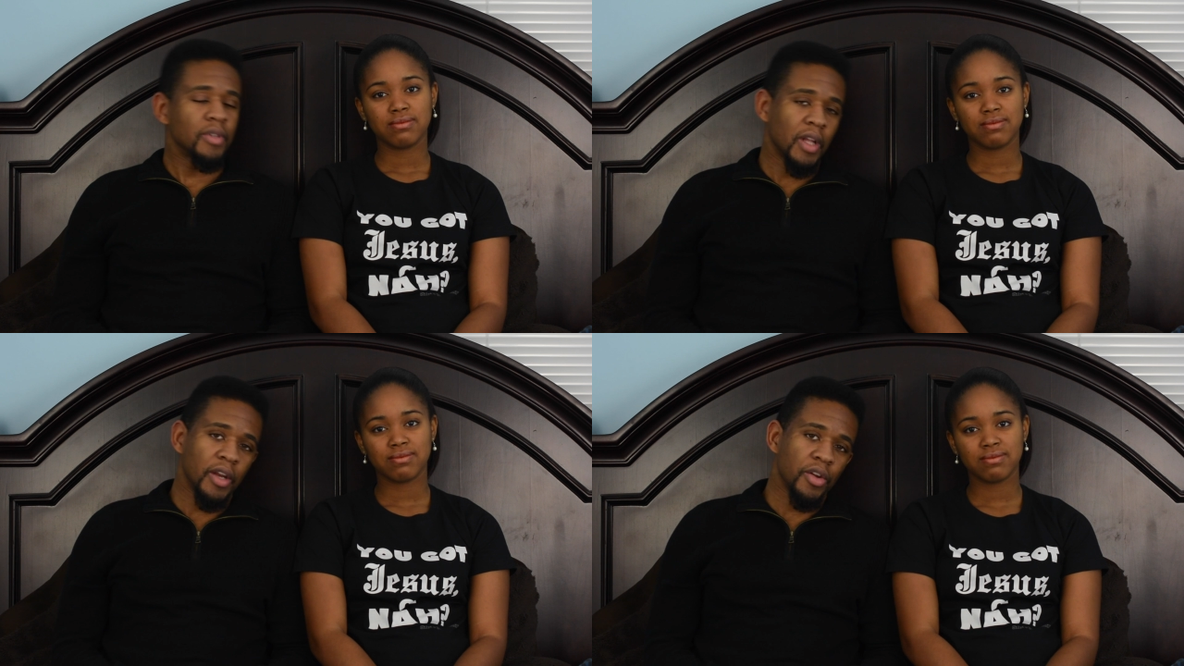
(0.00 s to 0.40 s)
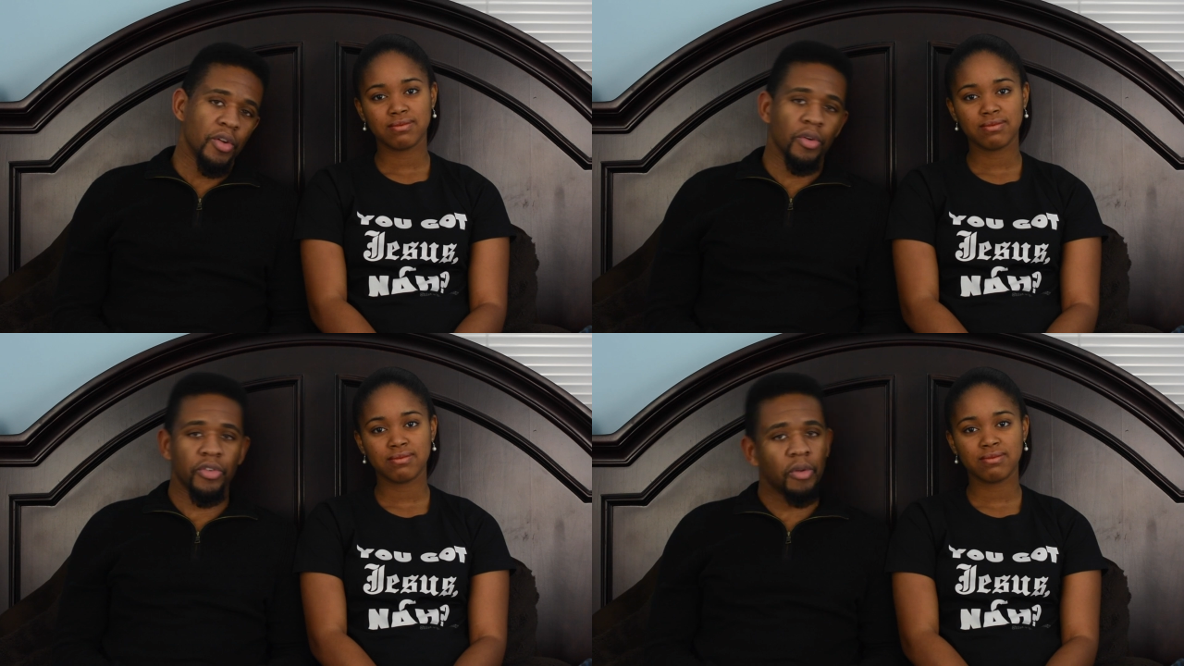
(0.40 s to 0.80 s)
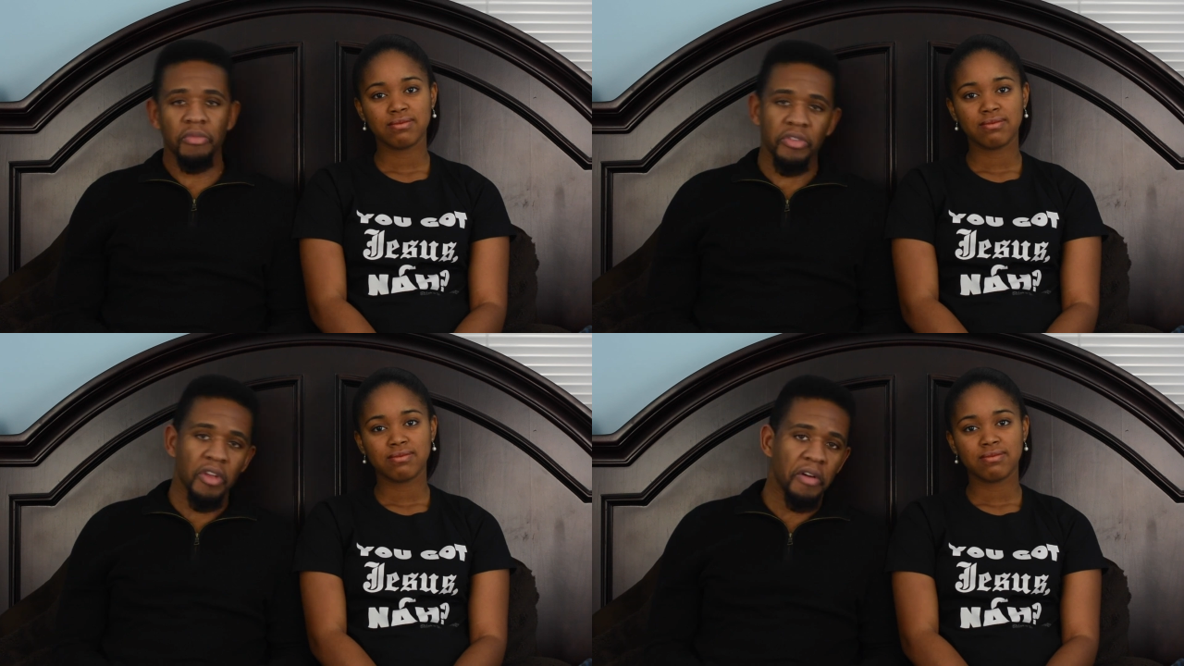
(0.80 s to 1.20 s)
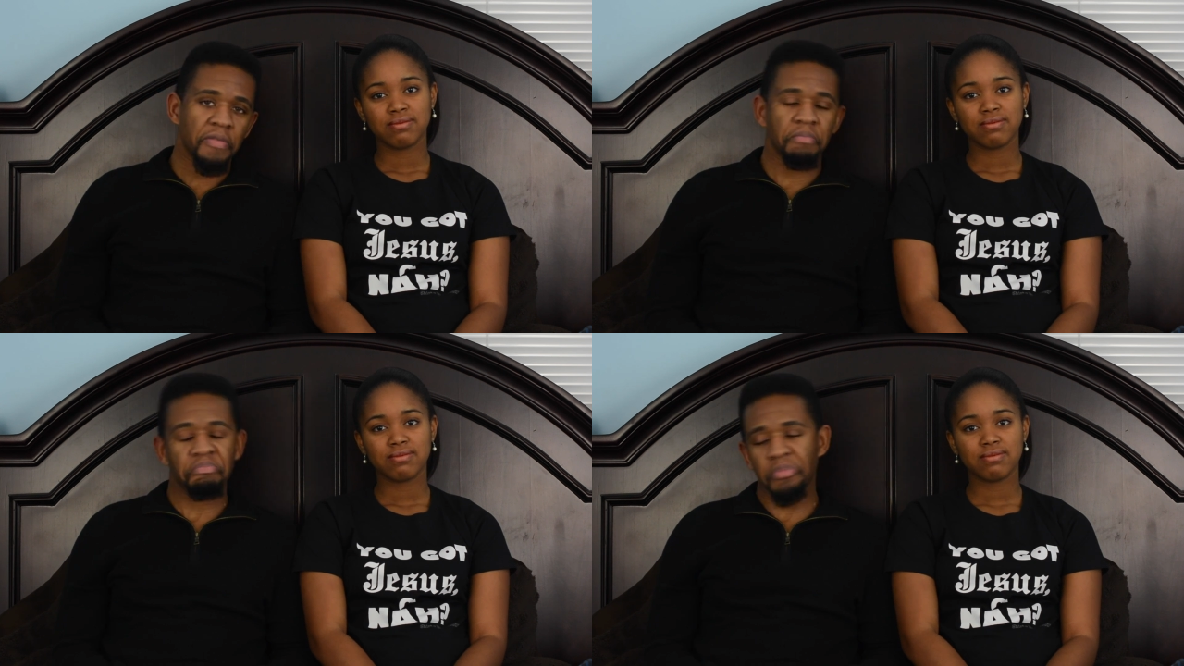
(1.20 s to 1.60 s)
Speaker 1: letting you know some
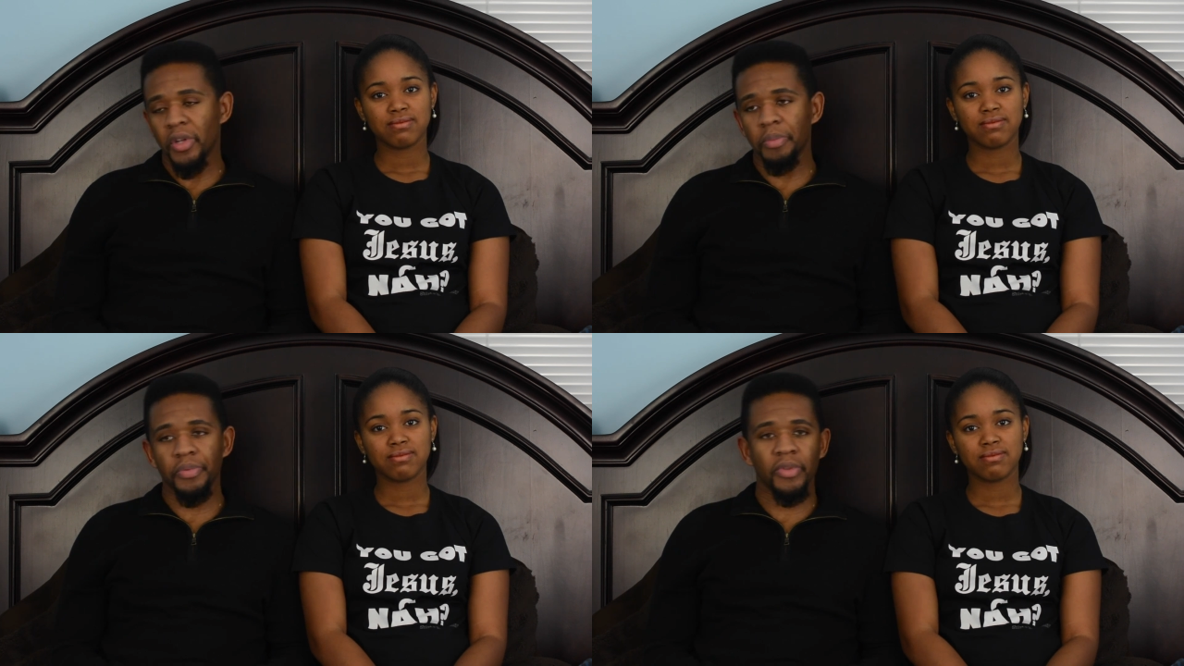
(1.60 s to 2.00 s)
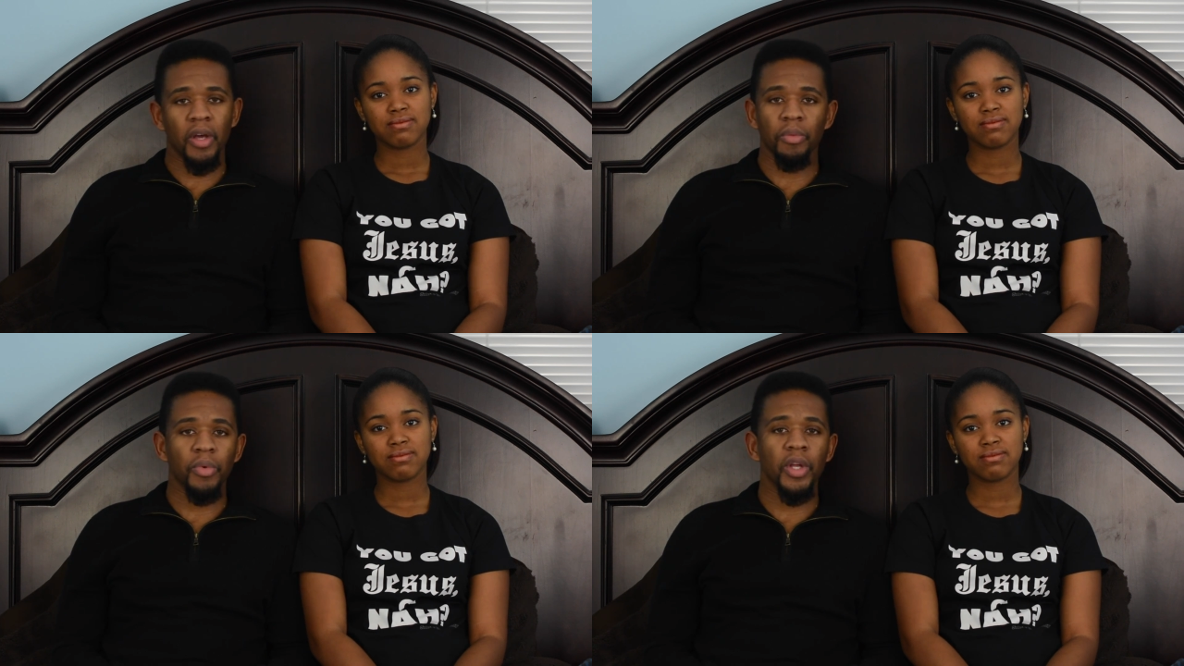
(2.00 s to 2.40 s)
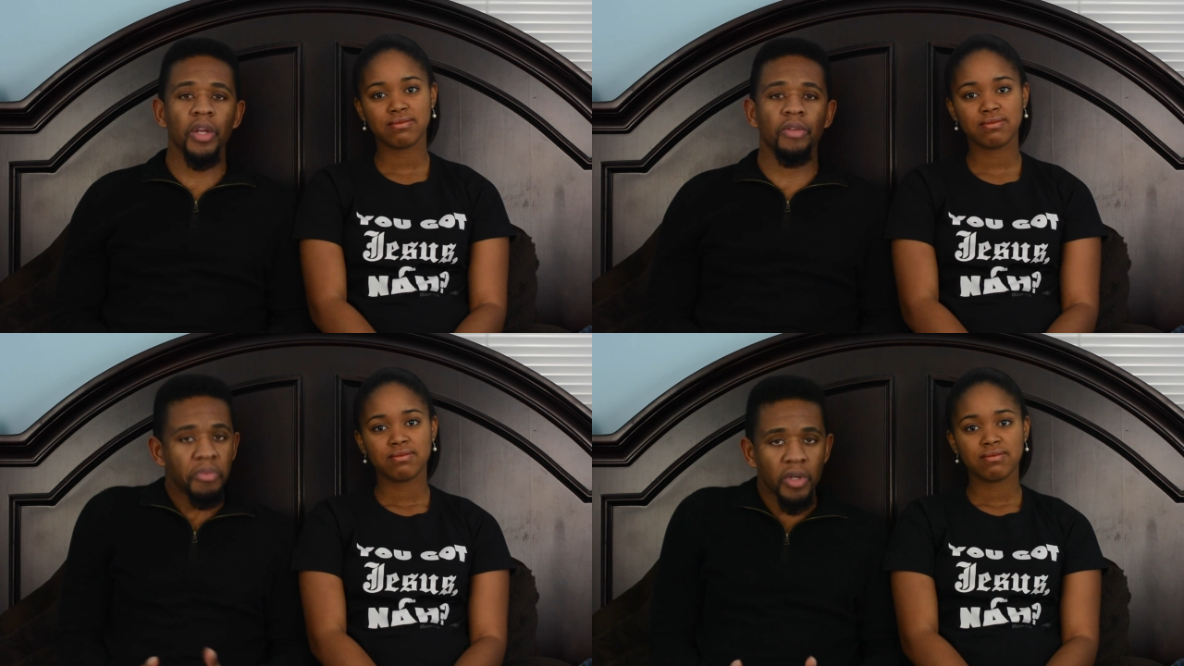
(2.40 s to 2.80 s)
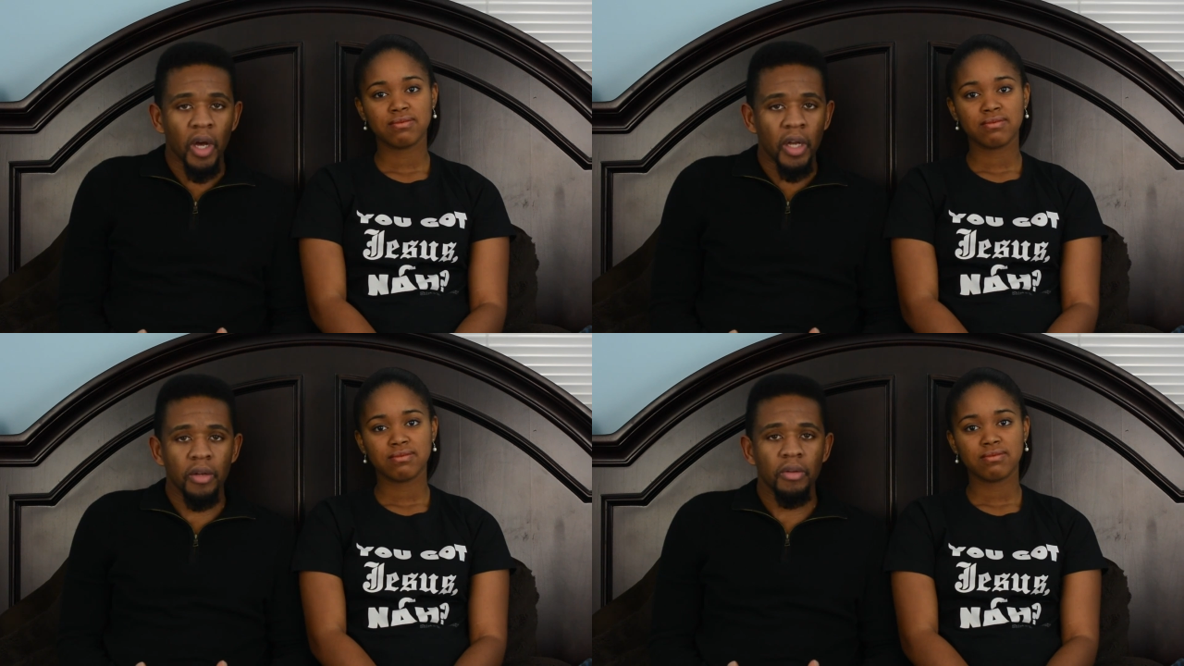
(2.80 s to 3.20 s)
stuff, tips that we've
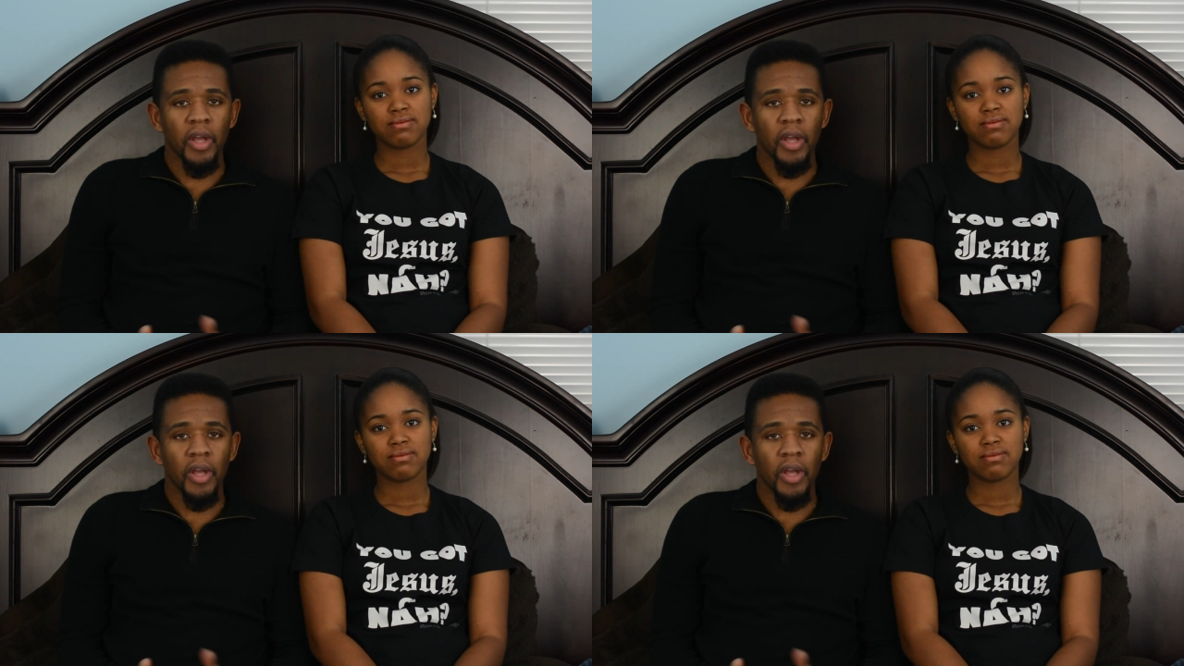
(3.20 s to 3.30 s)
done